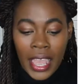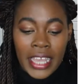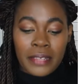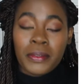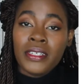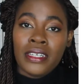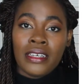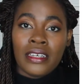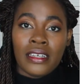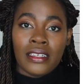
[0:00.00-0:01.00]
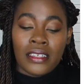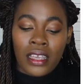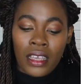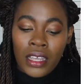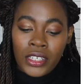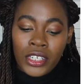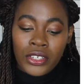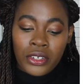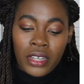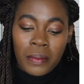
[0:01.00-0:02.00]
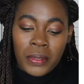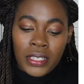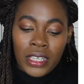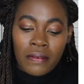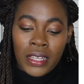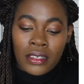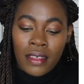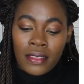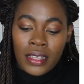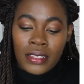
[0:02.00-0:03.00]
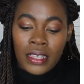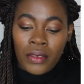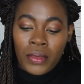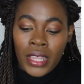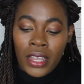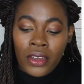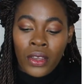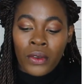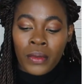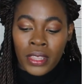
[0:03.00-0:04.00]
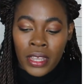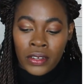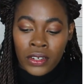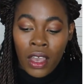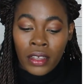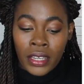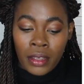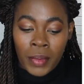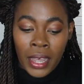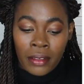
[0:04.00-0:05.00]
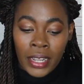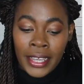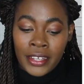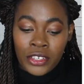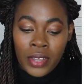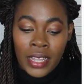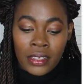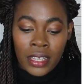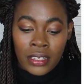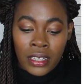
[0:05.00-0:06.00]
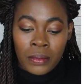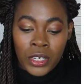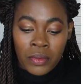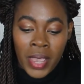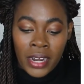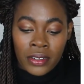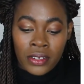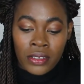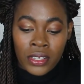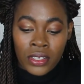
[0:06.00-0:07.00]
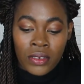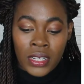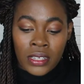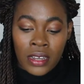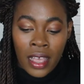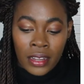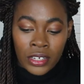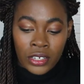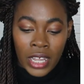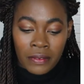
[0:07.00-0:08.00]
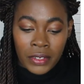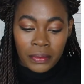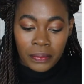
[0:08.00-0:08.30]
Expertise. Teachers are perceived as authentic when they know what they are talking about and can translate subject matter to the student's knowledge level.